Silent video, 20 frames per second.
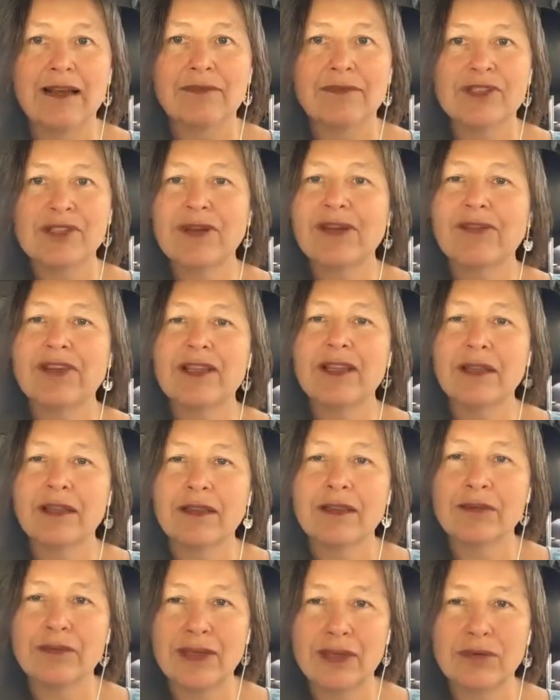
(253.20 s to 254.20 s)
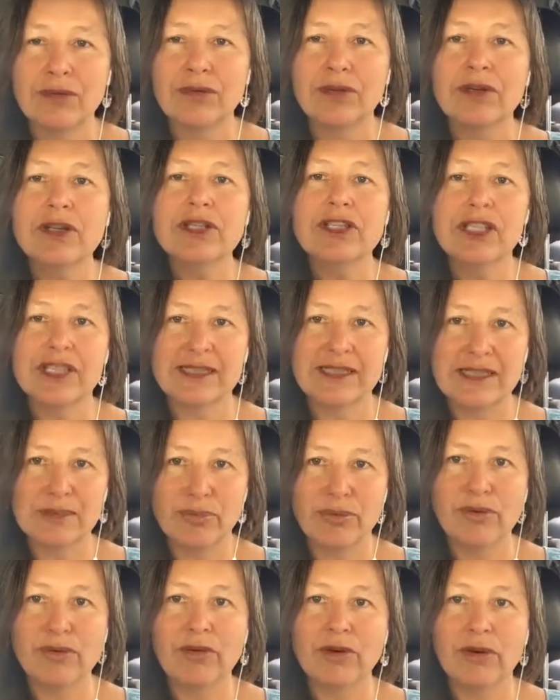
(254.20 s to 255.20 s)
do everything that we could to
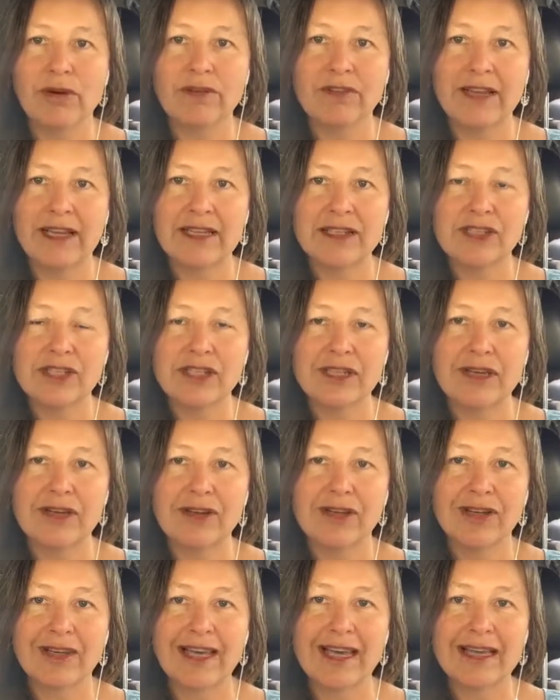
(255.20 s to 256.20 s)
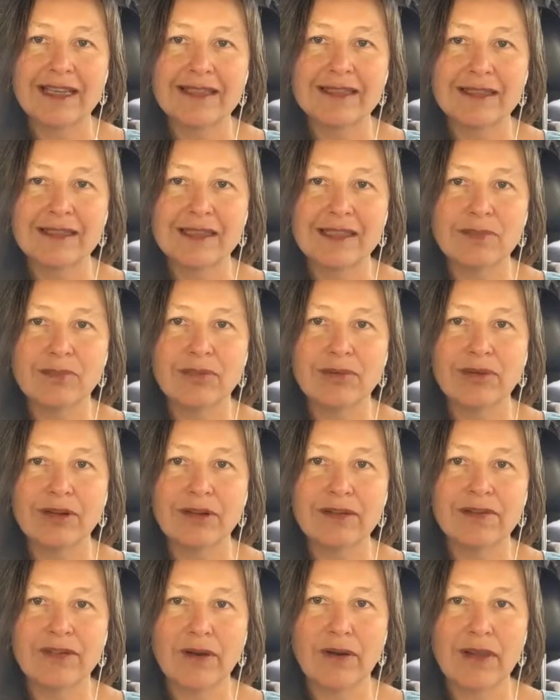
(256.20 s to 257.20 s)
support ovulation in her case and support
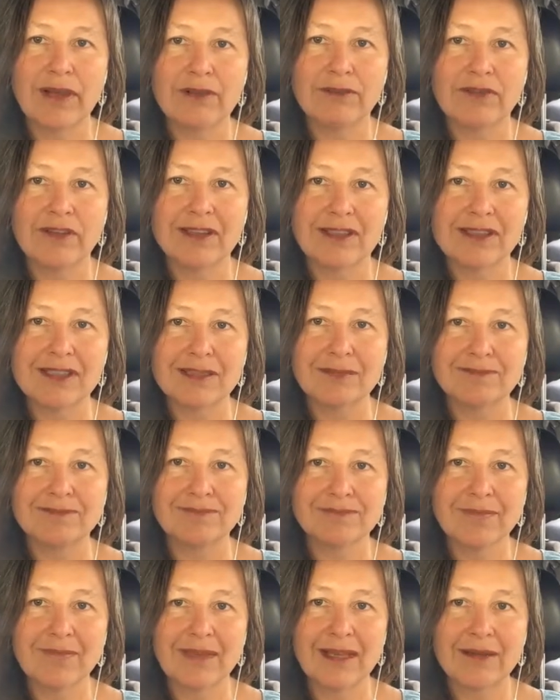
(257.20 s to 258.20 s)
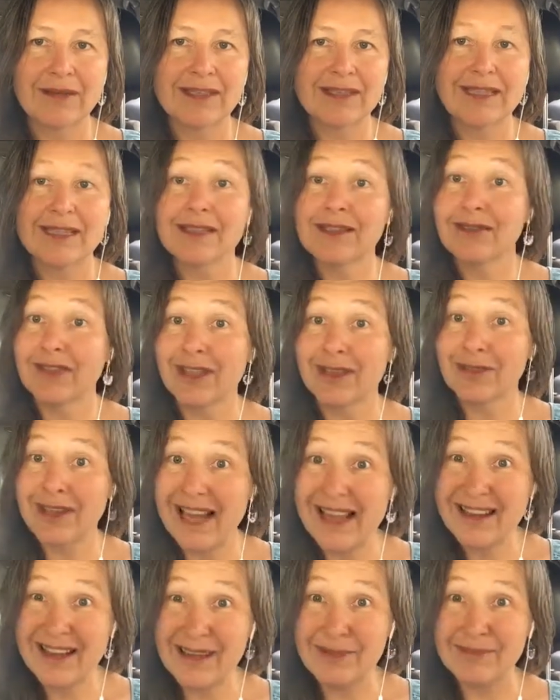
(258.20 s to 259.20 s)
ovarian function, which led to really good
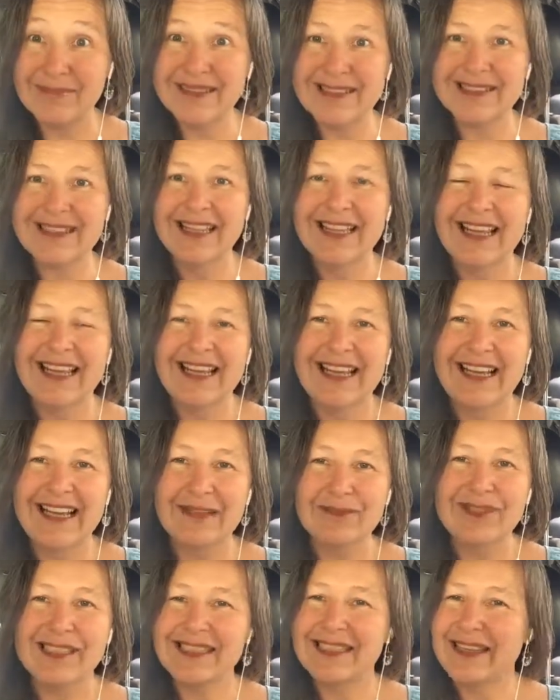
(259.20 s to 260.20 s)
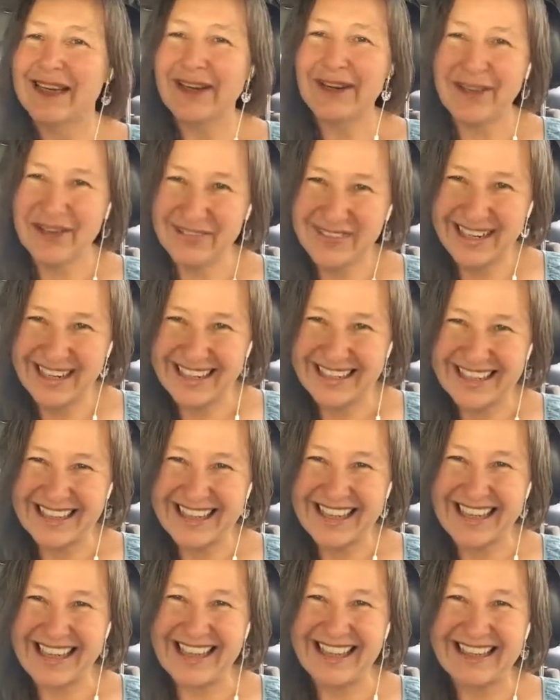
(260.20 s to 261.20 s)
outcomes. She started ovulating
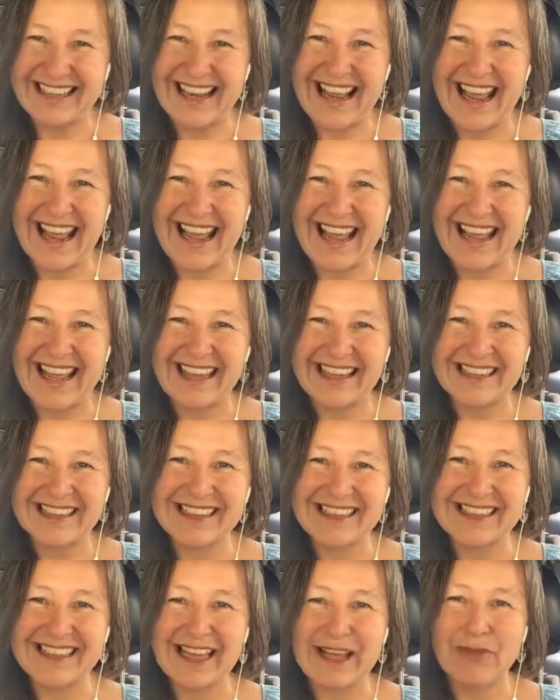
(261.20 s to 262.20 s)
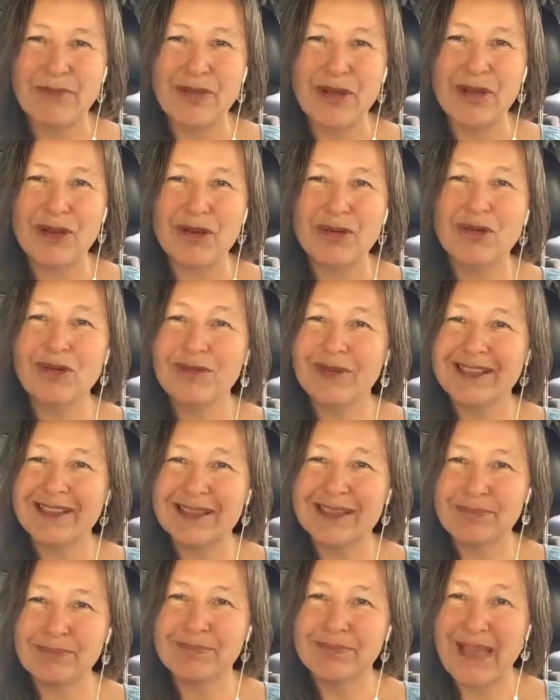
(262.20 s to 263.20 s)
again, and her
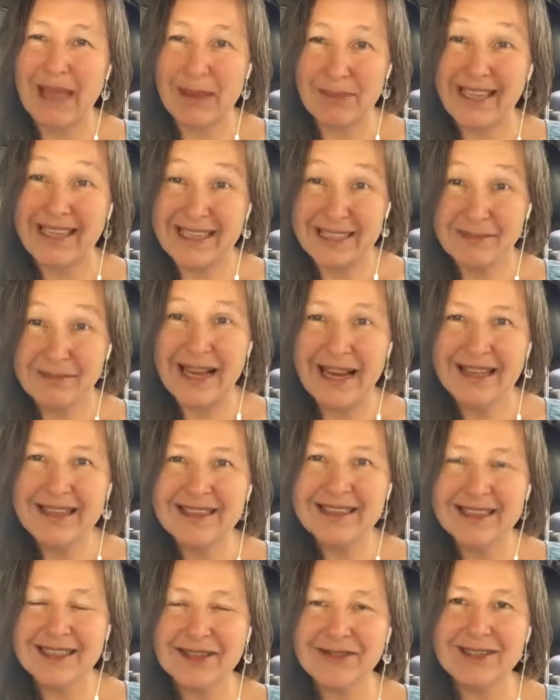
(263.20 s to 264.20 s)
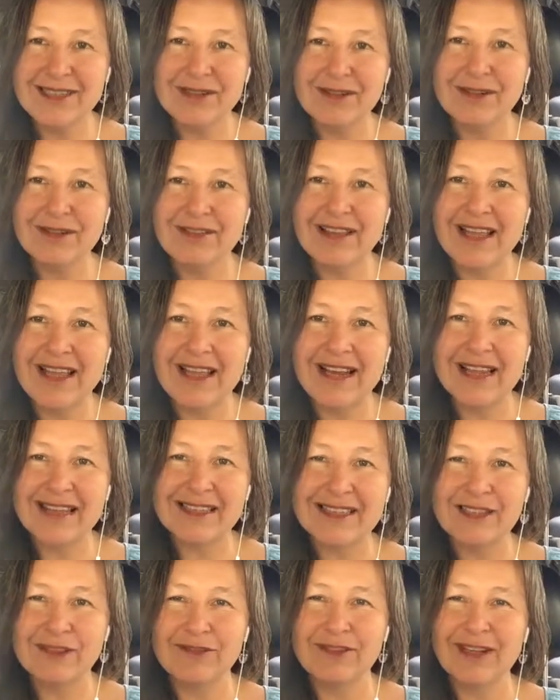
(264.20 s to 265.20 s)
hormones came back into balance as a result of that,
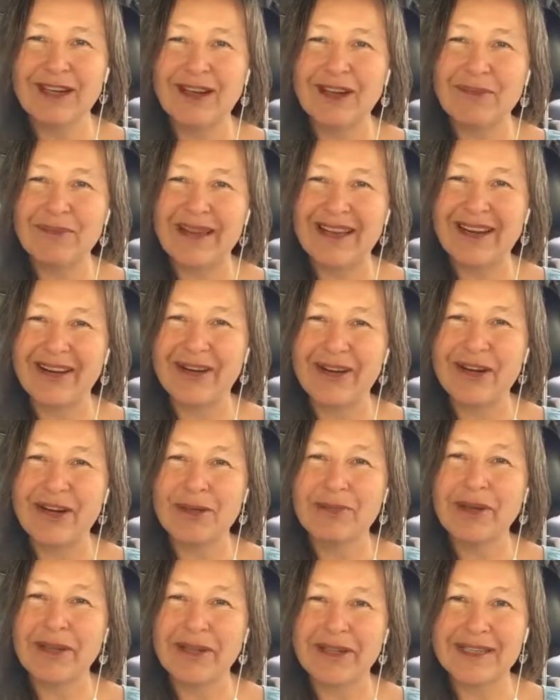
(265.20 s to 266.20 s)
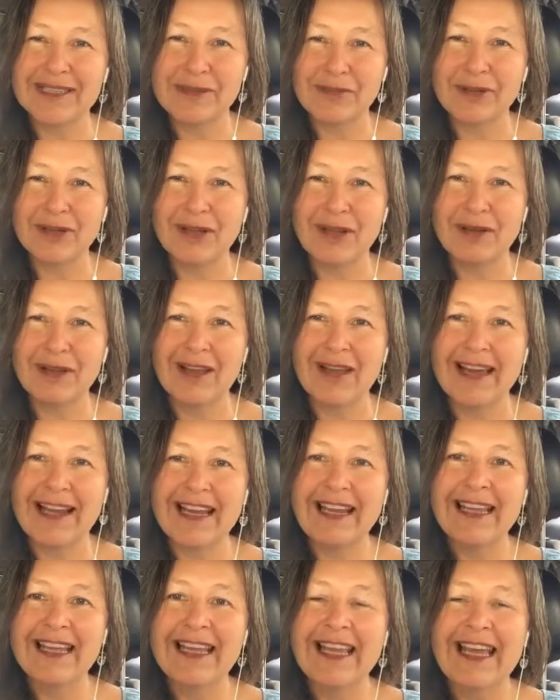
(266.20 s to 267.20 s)
and she felt a lot better, and her periods were a lot lighter,